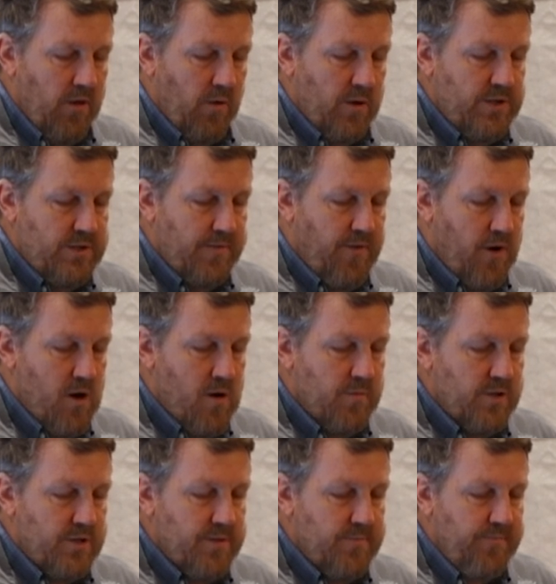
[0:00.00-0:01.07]
oyster
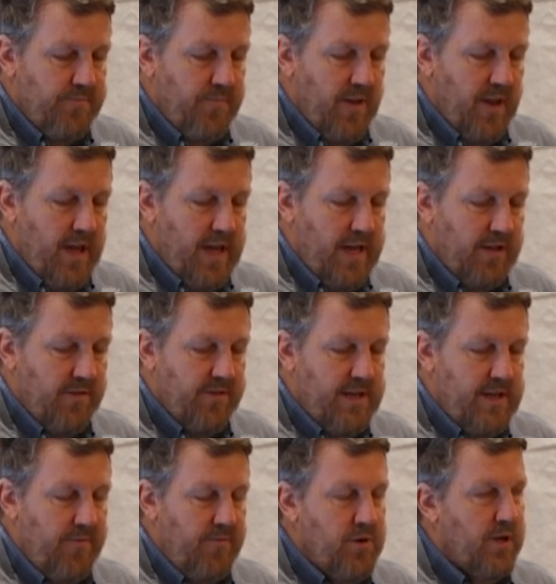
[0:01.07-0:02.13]
farmers, and
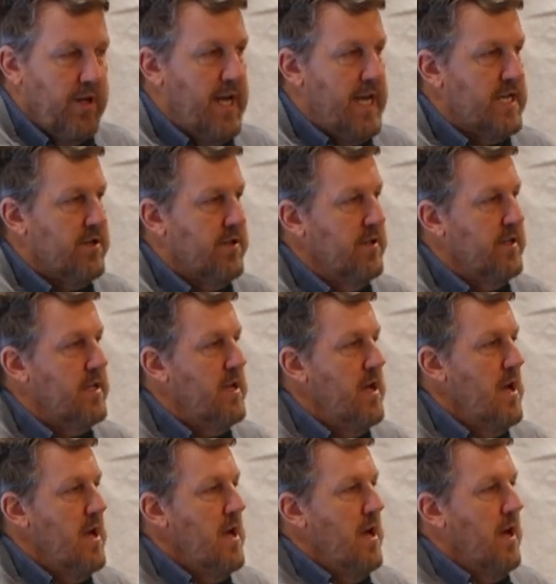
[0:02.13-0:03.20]
see if you can actually
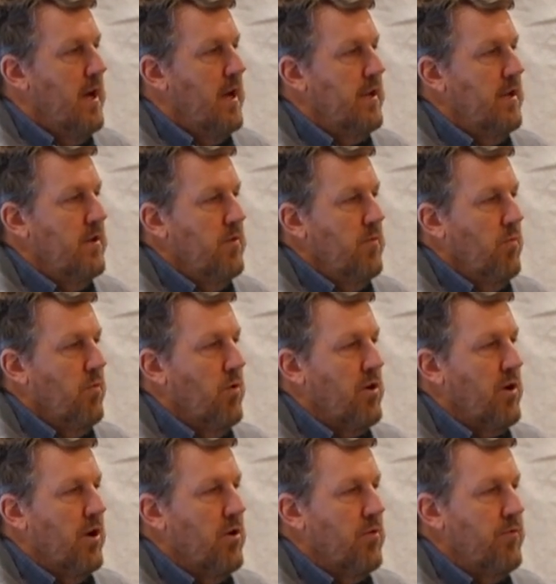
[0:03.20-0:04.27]

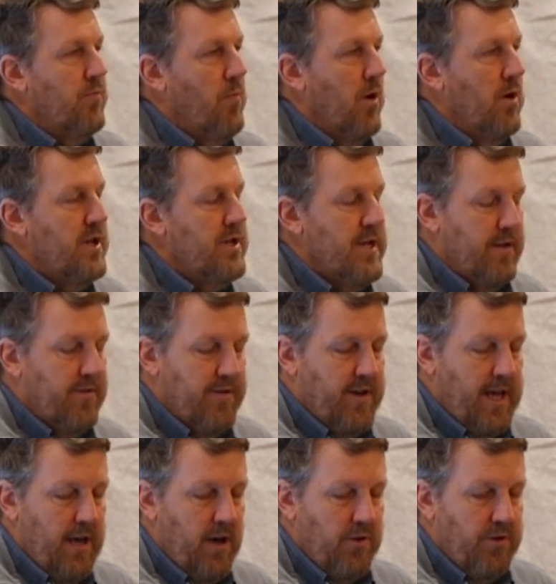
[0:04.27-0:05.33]
work on a watershed
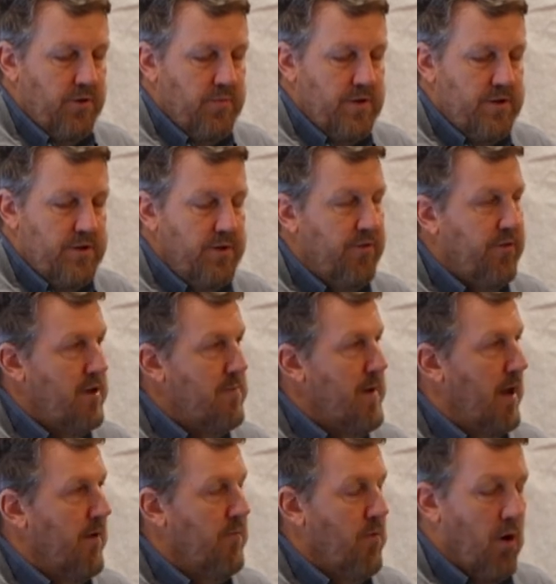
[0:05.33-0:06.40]
scale to reduce the
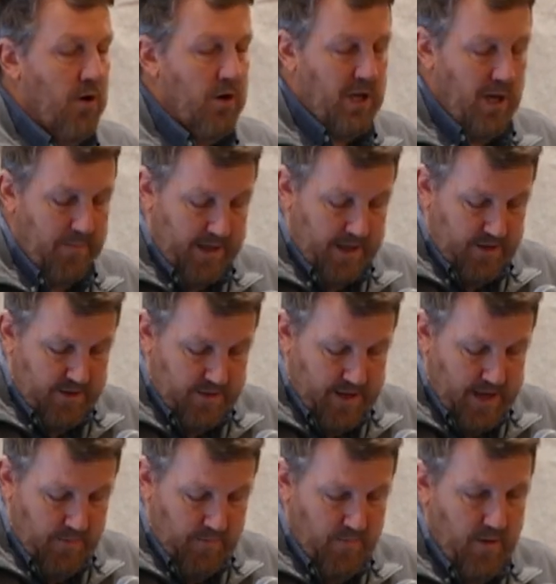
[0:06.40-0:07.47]
amount of water coming into
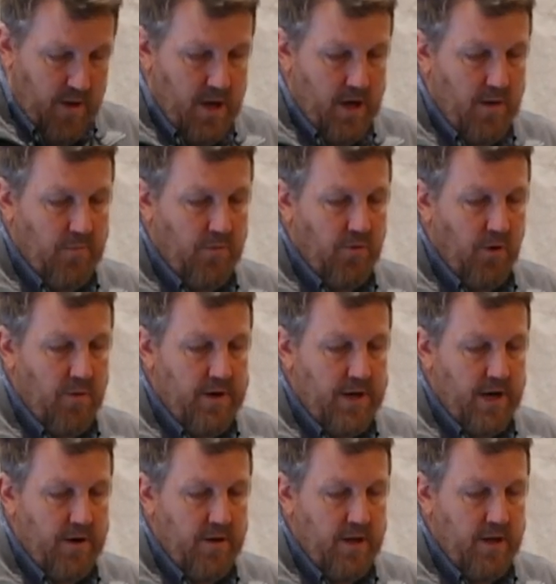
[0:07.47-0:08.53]
that um, growing
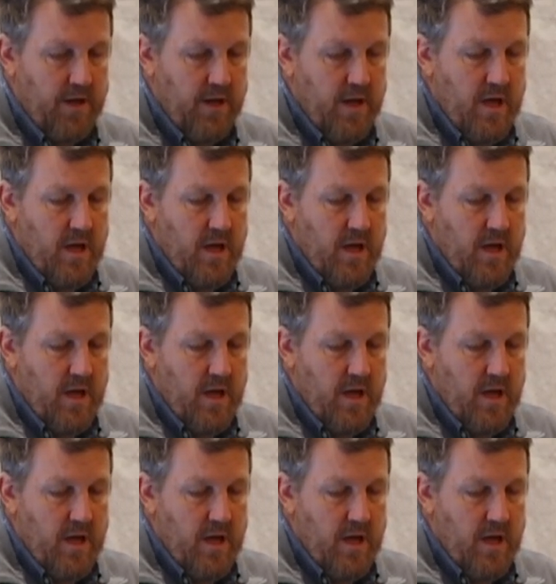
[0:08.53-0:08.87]
area.